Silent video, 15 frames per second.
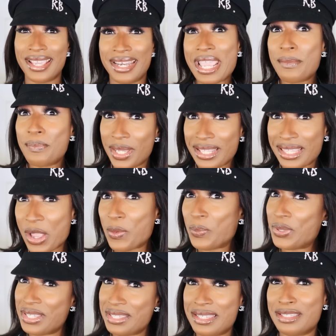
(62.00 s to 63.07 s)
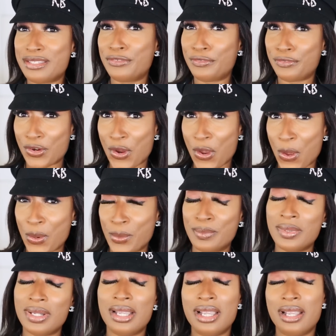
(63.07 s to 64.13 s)
And I picked out pieces from
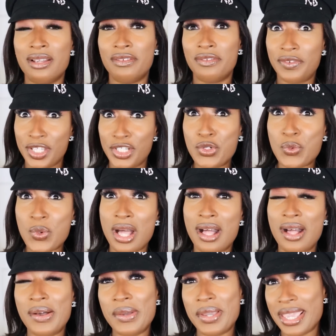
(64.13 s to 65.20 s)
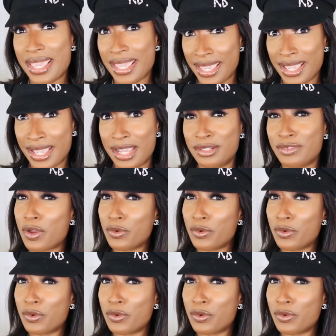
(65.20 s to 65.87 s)
Fe Noel, and